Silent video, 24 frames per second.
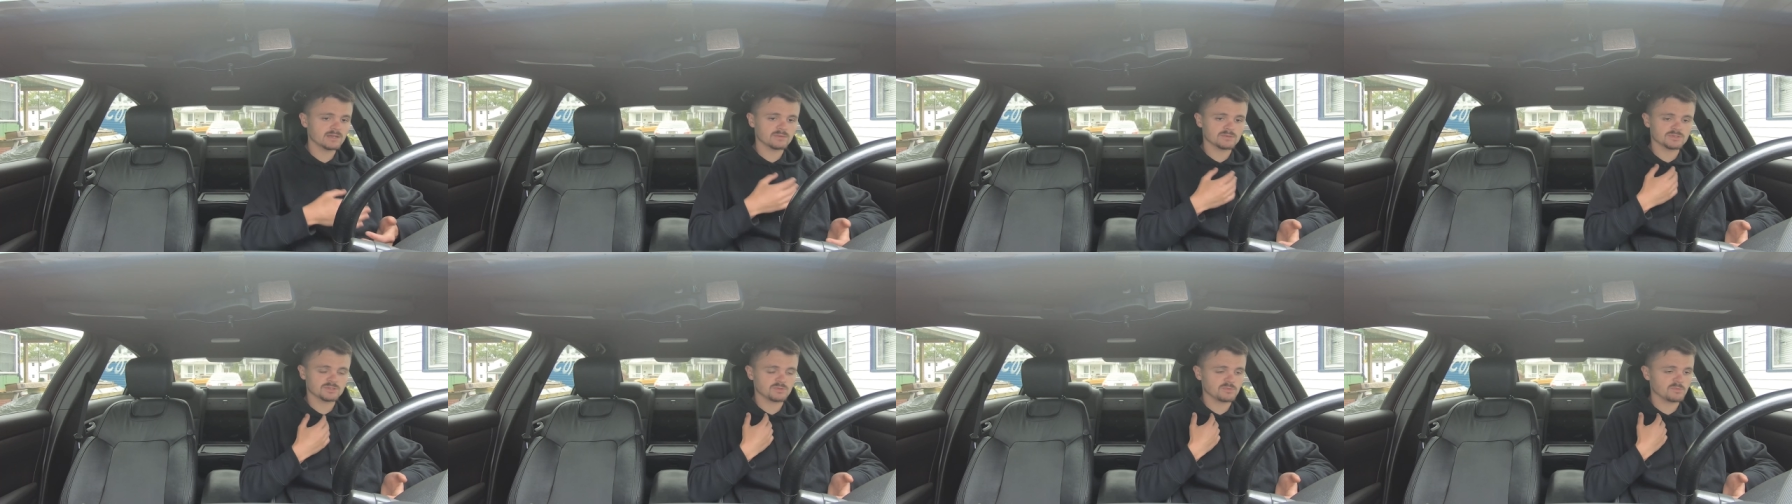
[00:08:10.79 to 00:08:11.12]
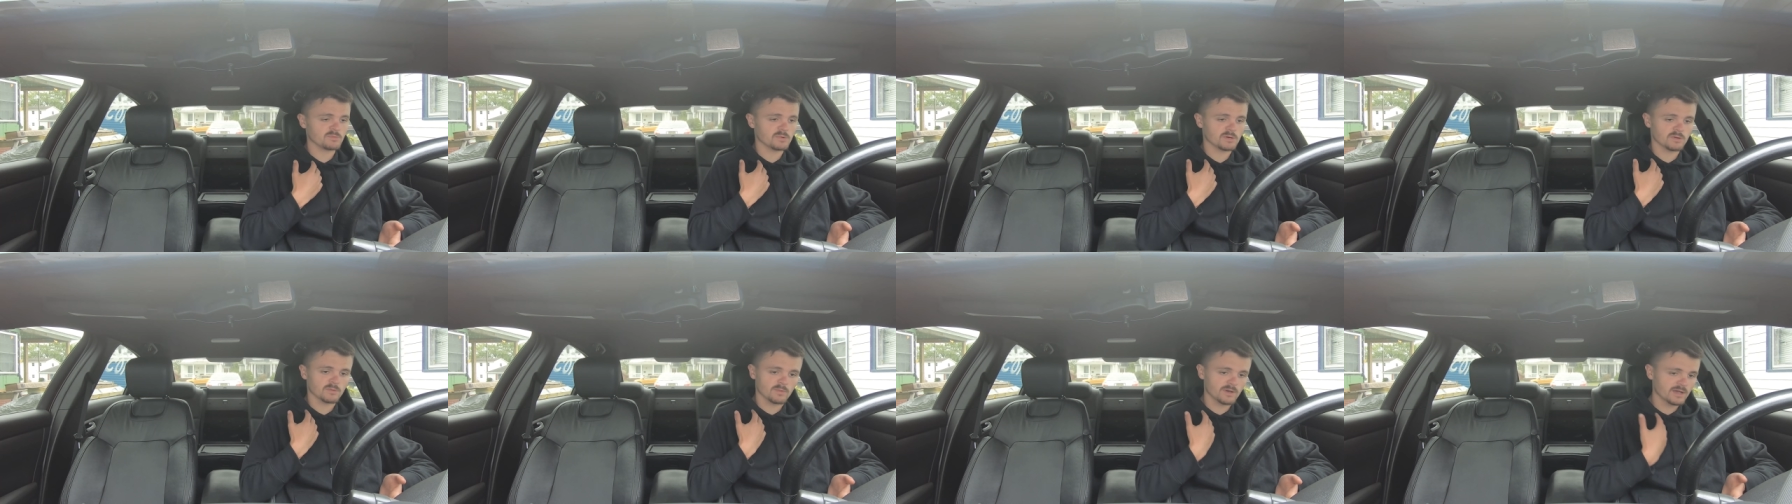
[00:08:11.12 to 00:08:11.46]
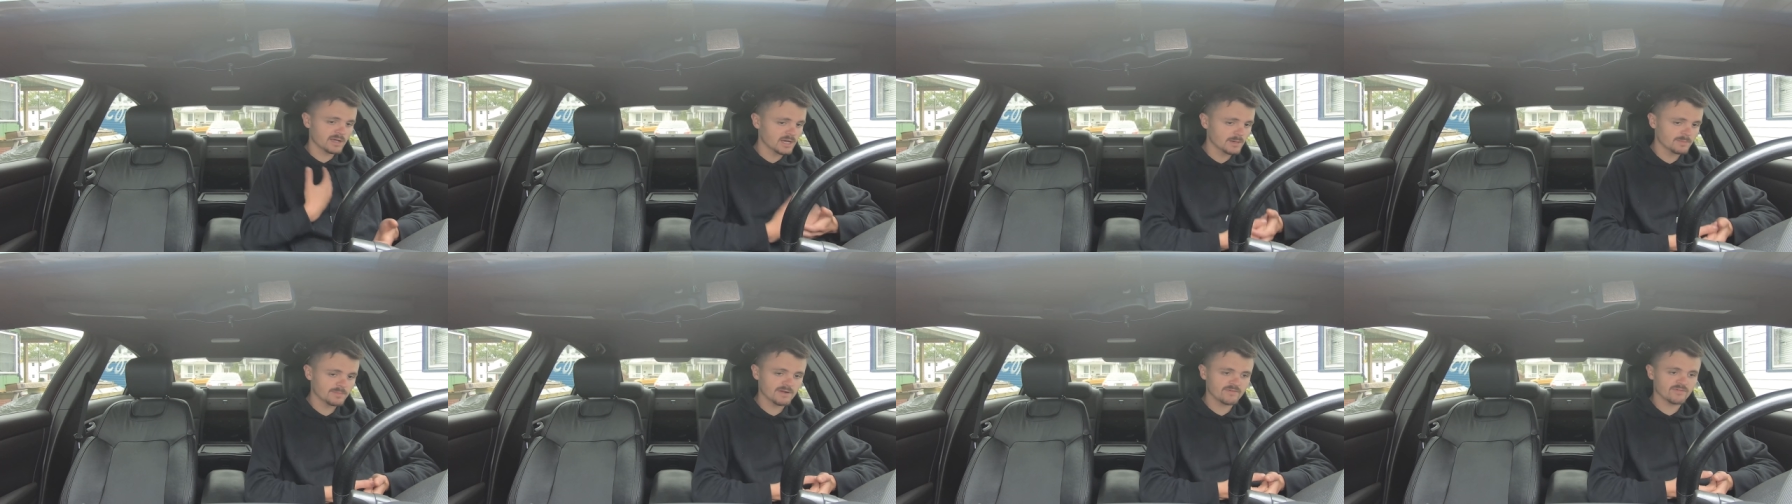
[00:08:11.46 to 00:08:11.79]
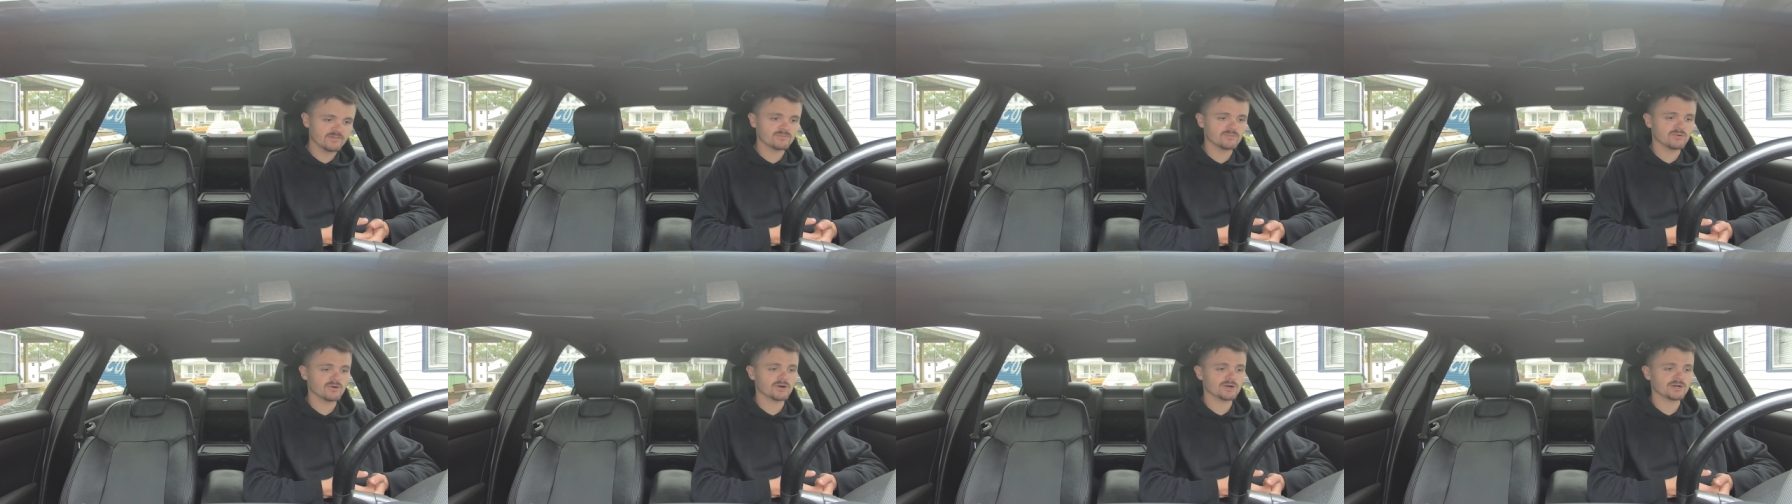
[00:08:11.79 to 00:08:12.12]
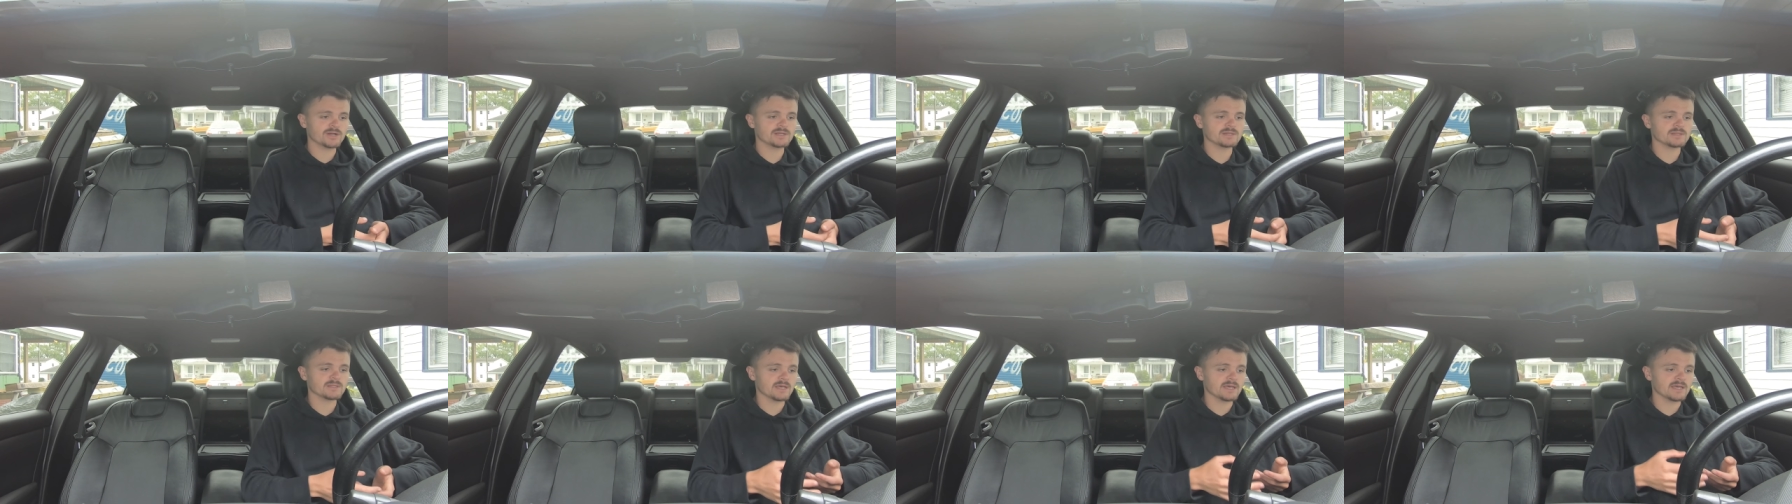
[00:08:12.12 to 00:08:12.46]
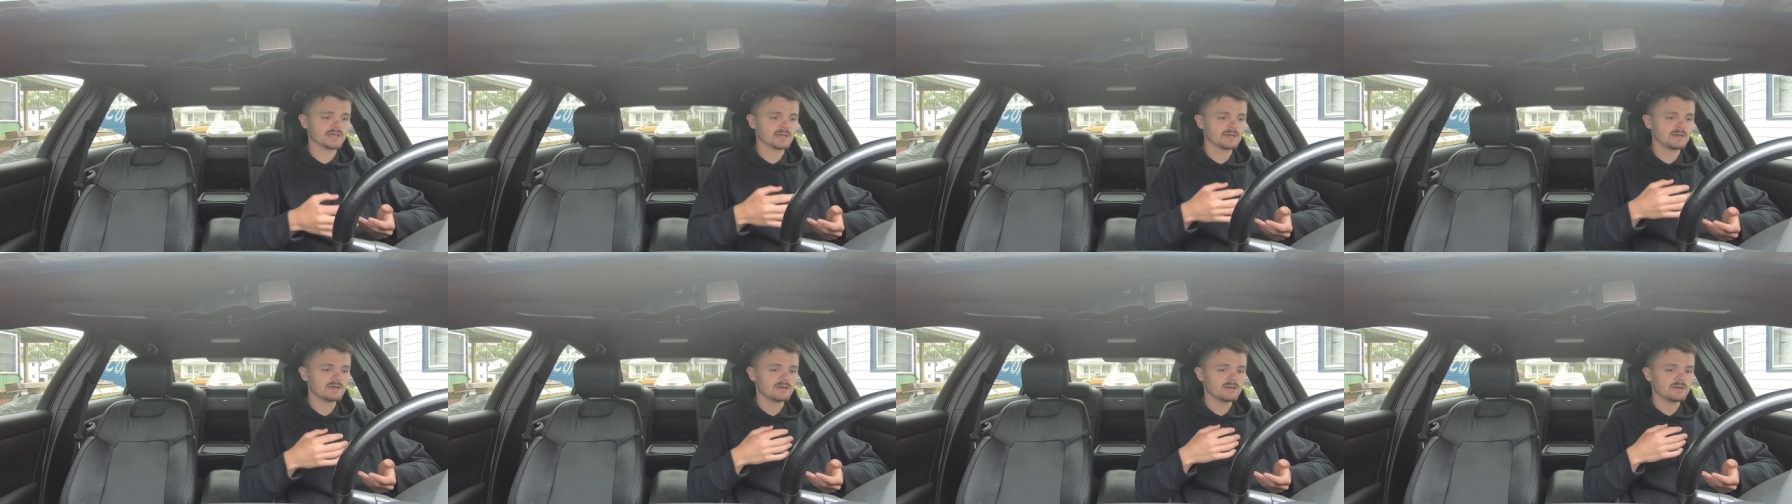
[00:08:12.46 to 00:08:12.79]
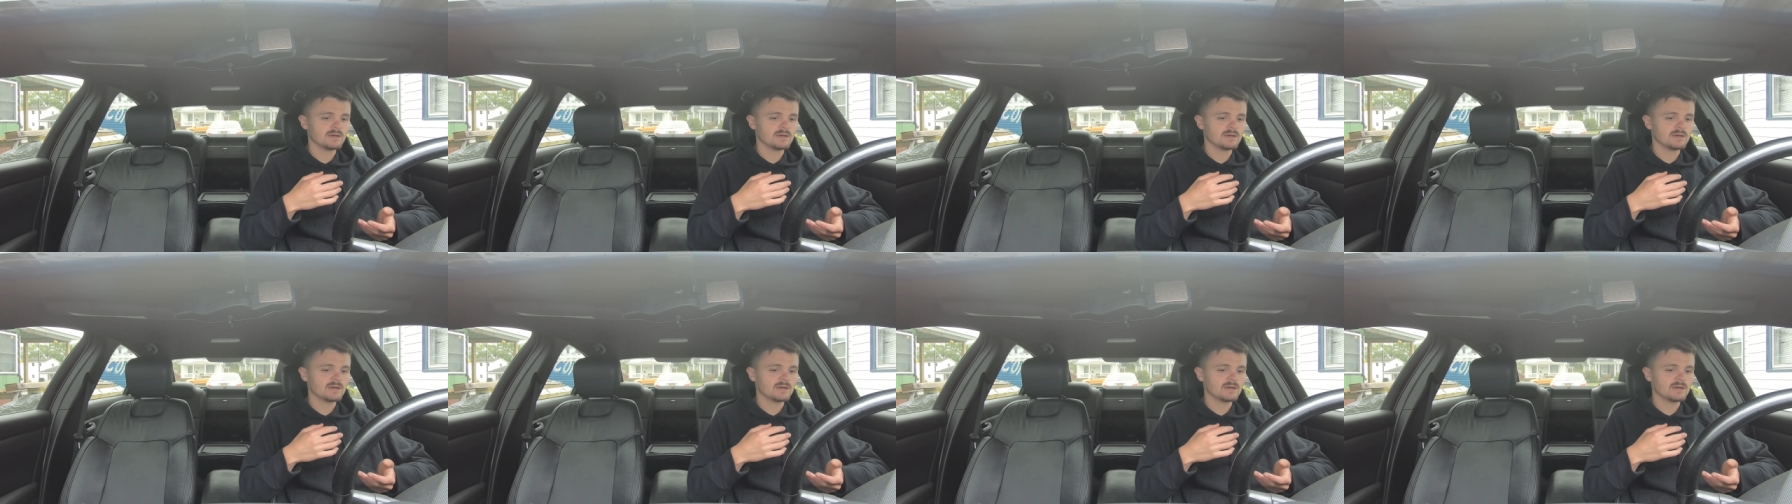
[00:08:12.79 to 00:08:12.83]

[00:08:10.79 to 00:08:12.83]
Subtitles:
It makes me want to wake up every morning, like